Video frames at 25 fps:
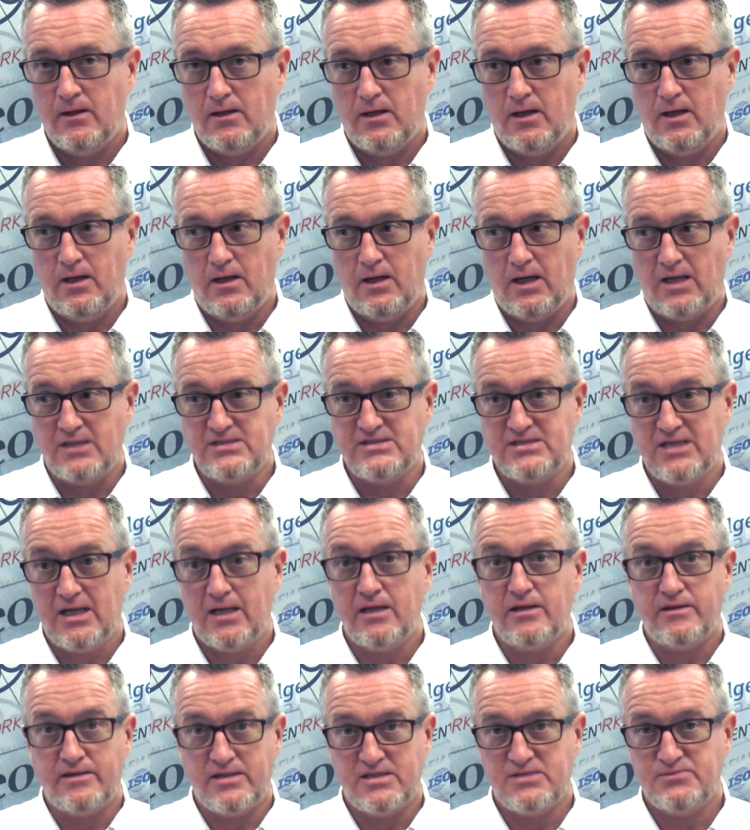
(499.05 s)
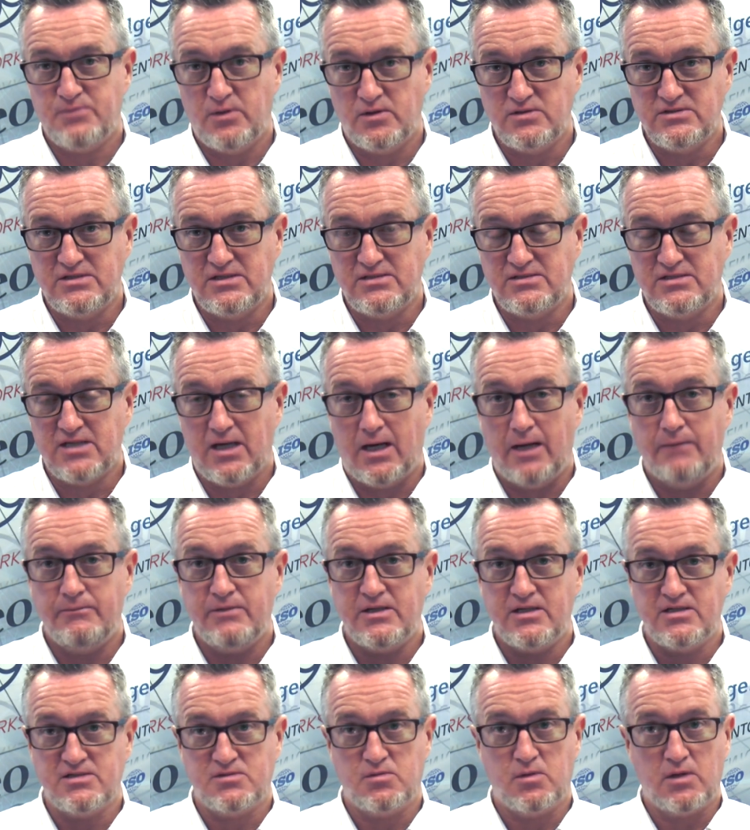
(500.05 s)
I say at this point in time
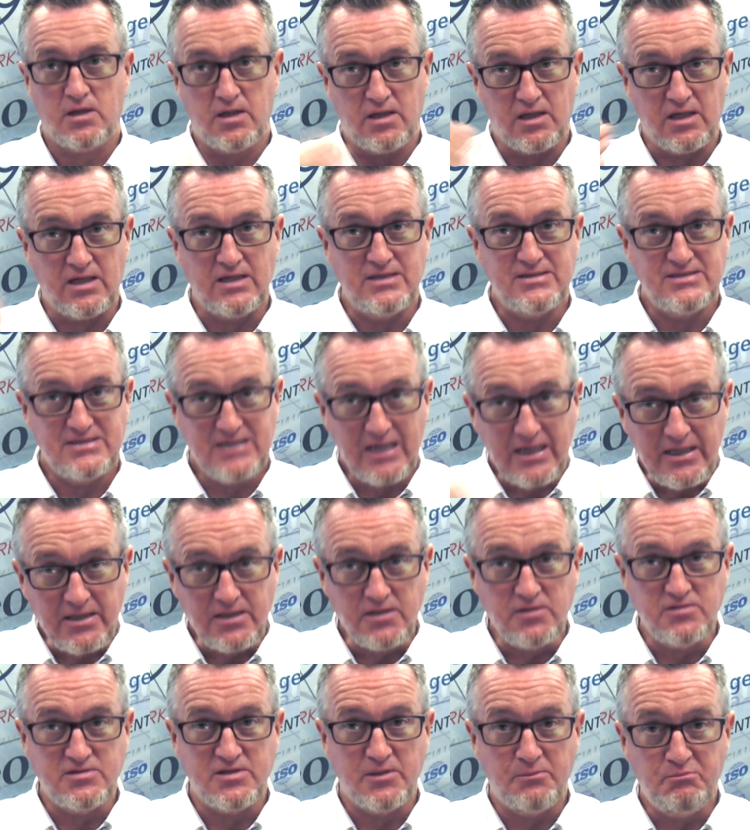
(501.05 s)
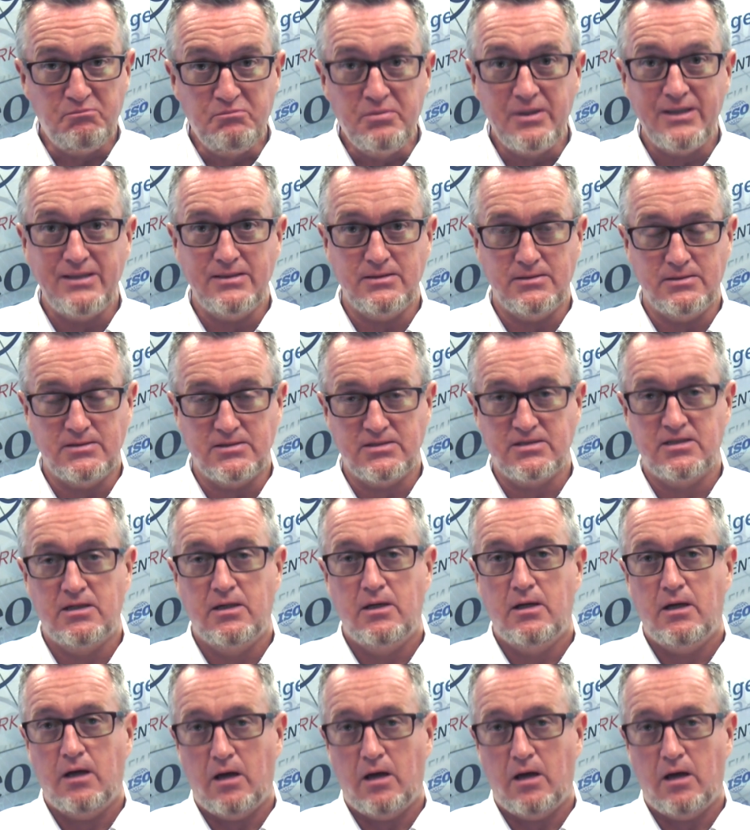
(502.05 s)
because we're going to continue to build